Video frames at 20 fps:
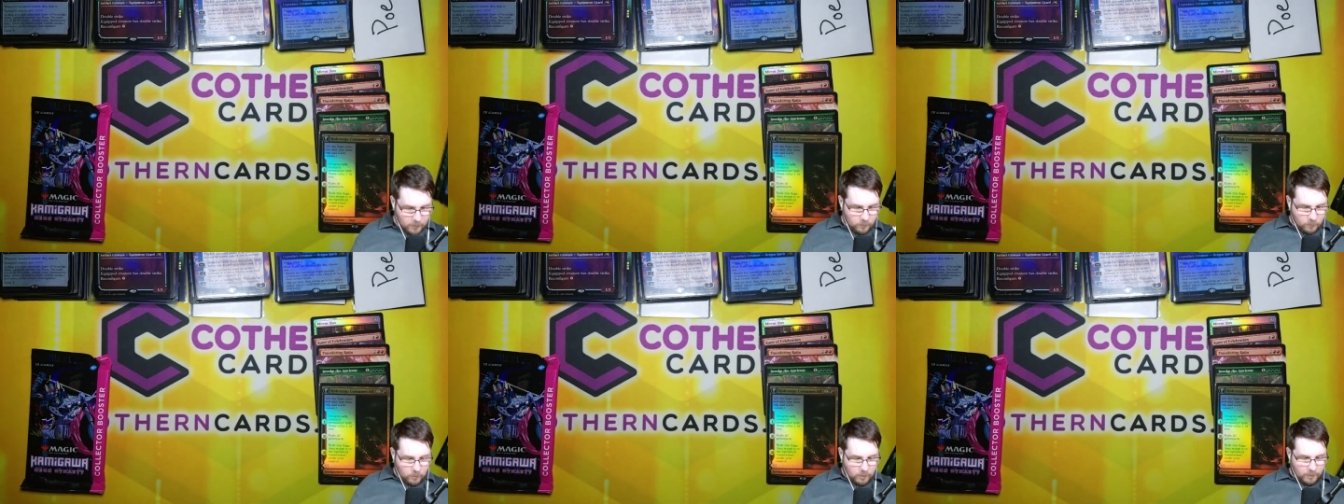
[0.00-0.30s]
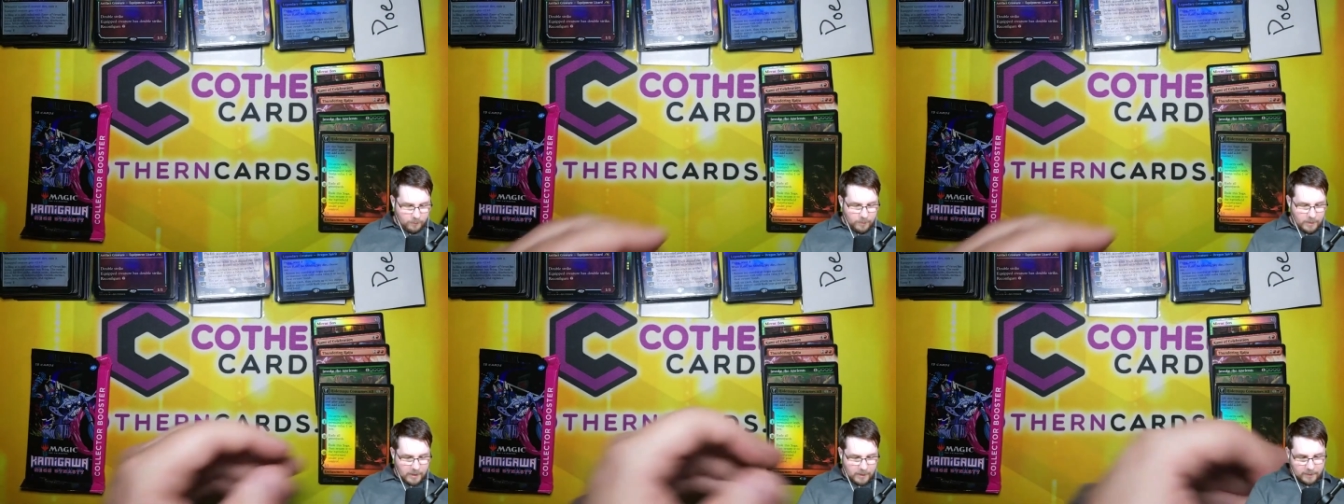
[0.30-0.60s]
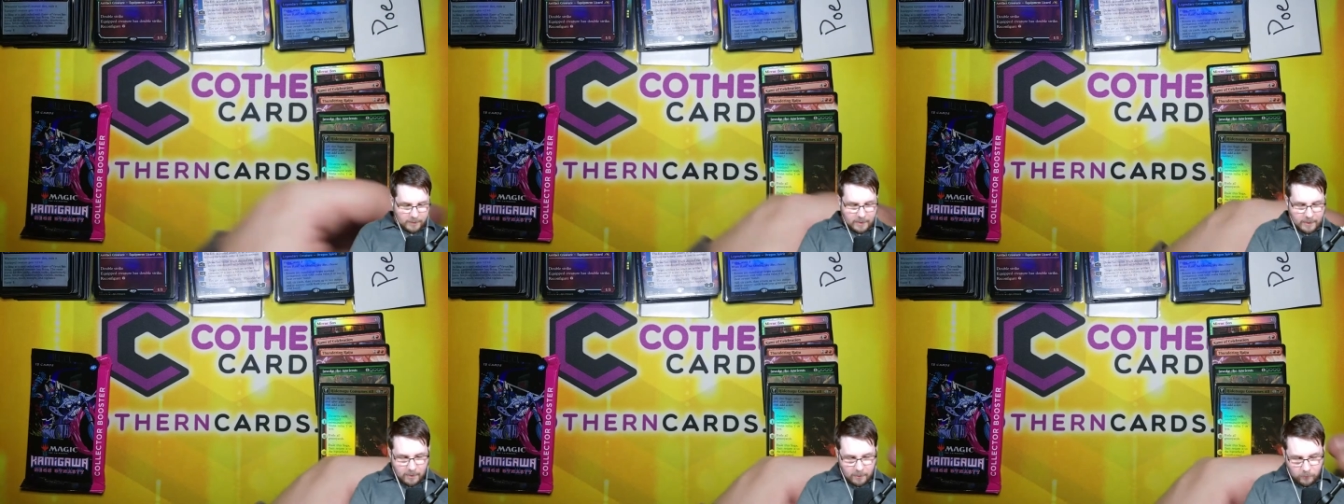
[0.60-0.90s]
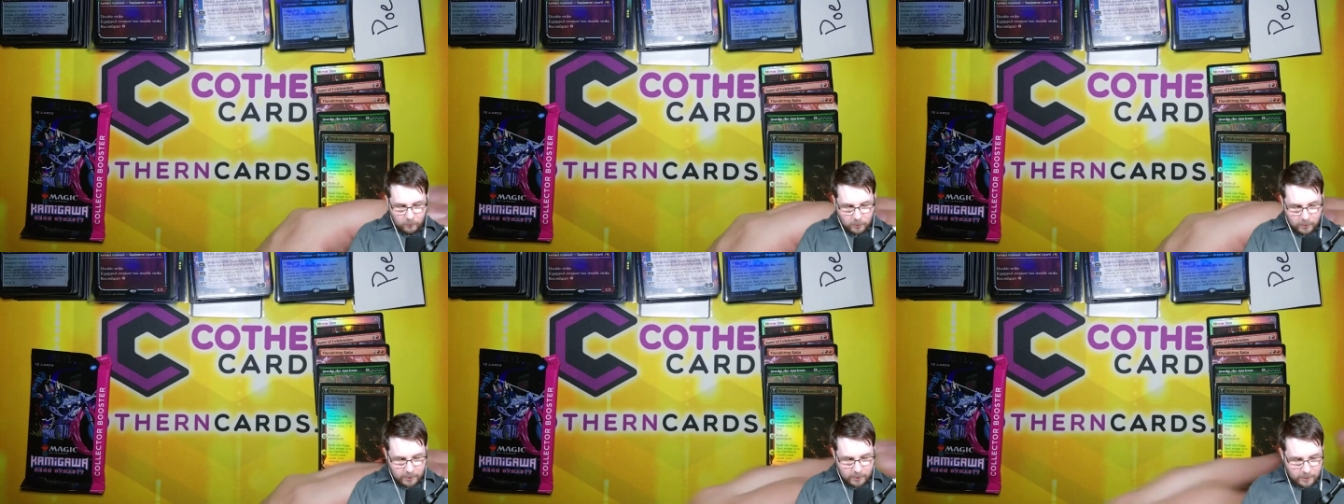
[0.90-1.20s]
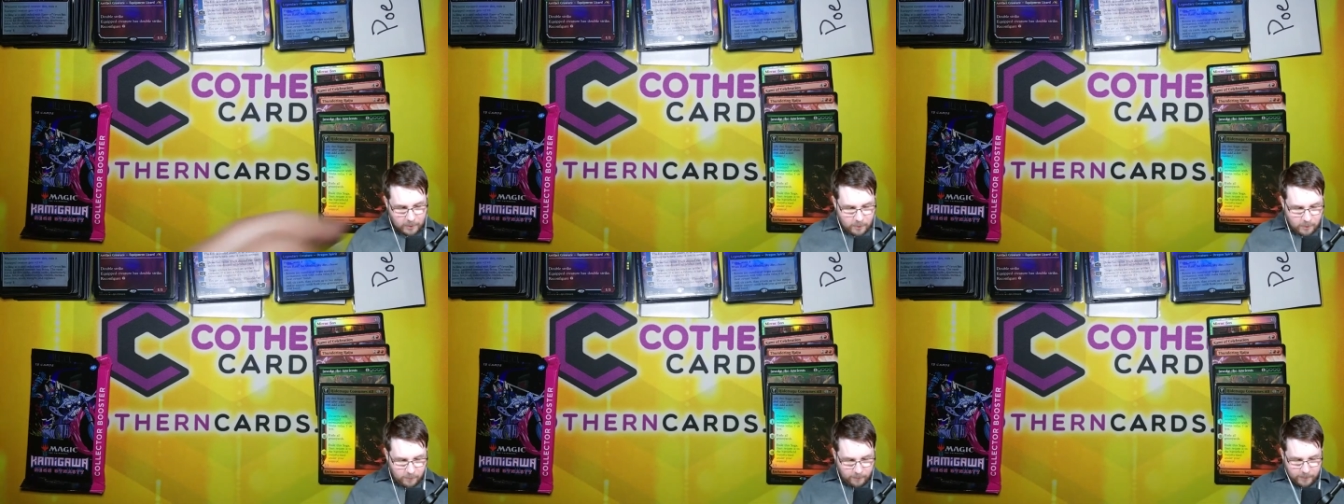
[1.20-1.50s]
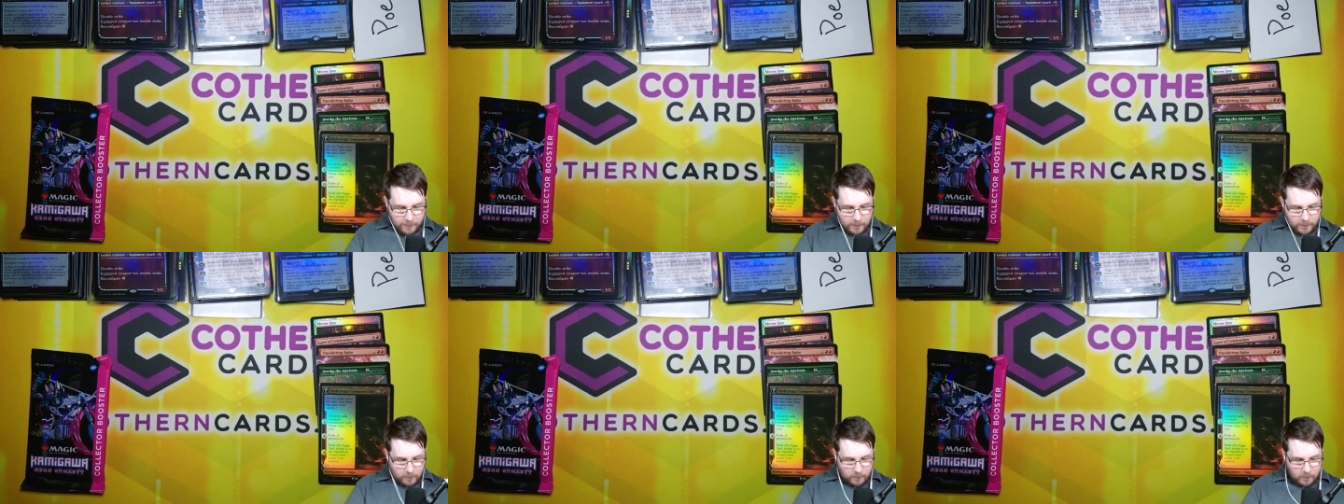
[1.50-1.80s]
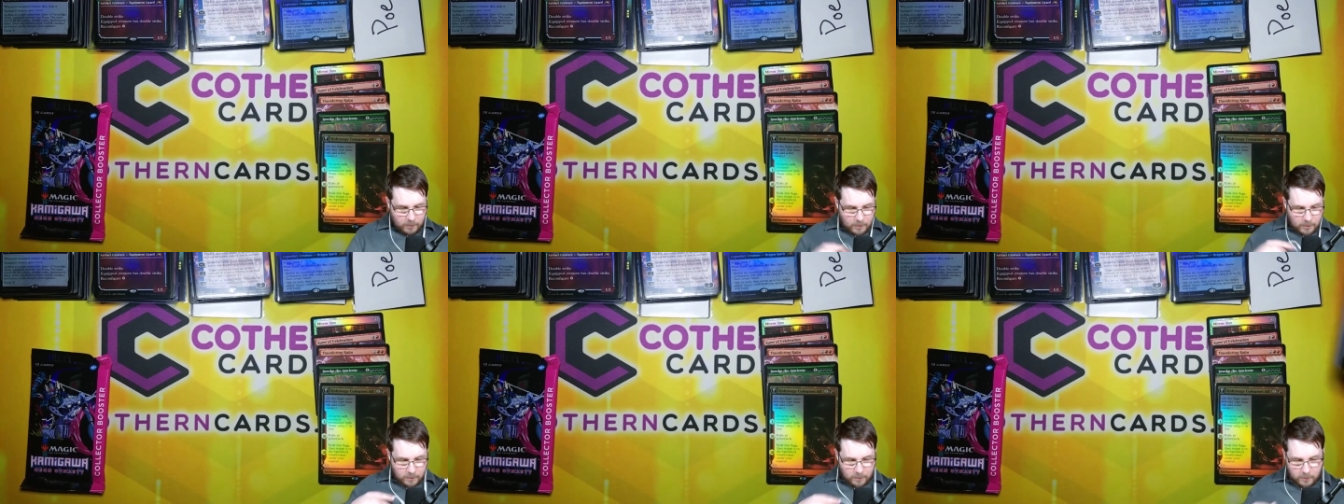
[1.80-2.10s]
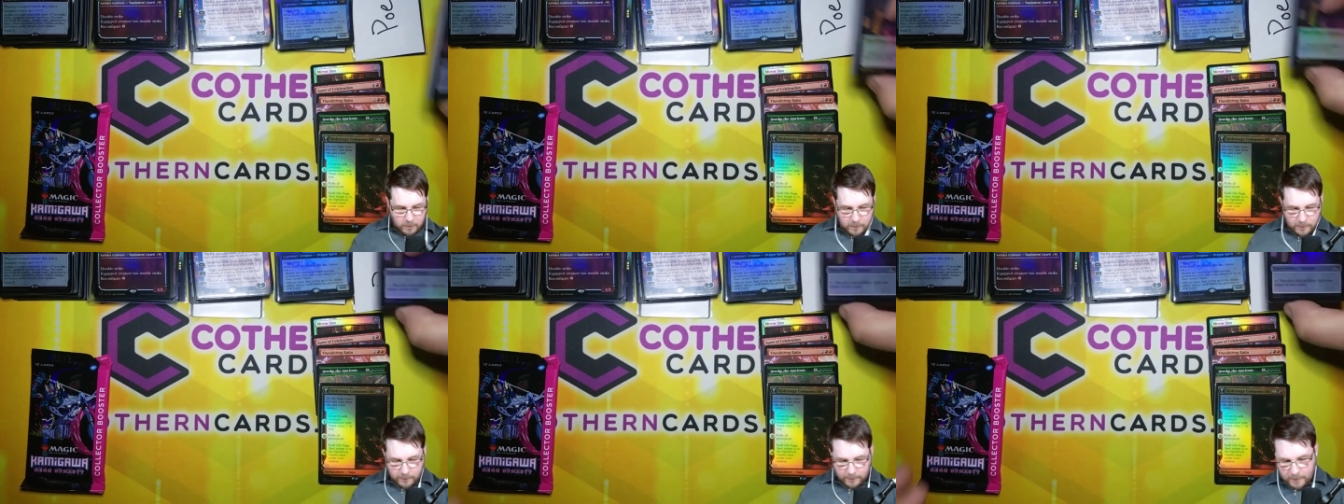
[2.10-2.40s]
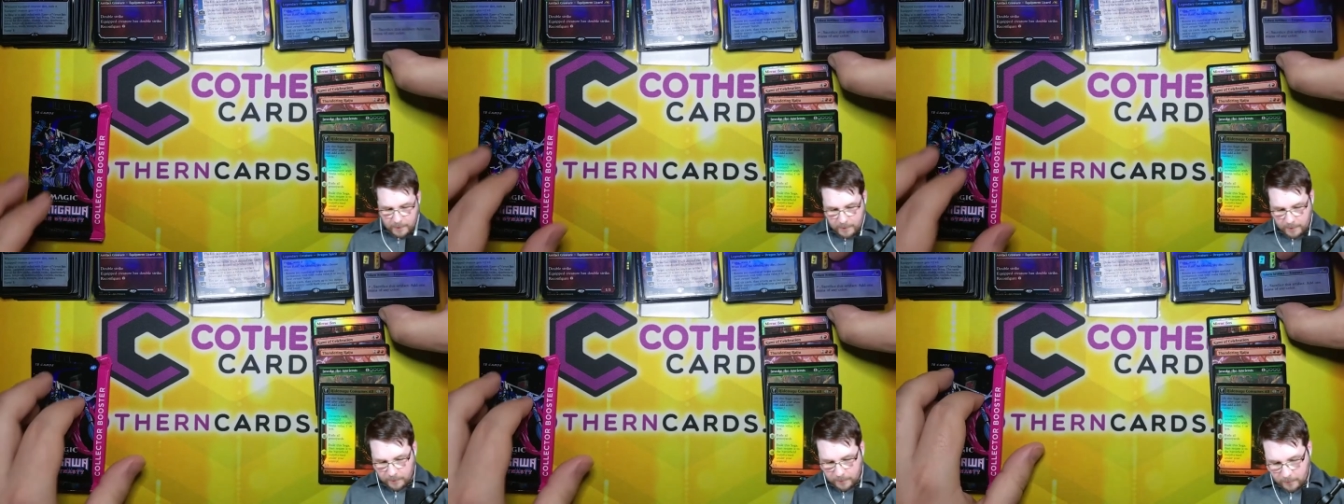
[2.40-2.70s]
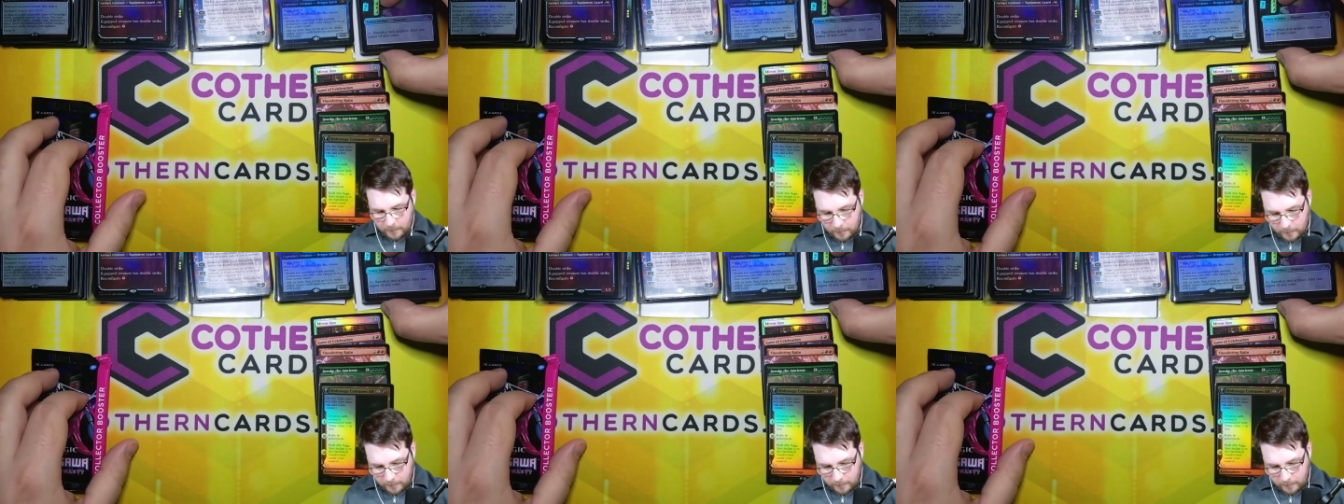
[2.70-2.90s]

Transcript: One pack down, one to go, Poe. Good luck.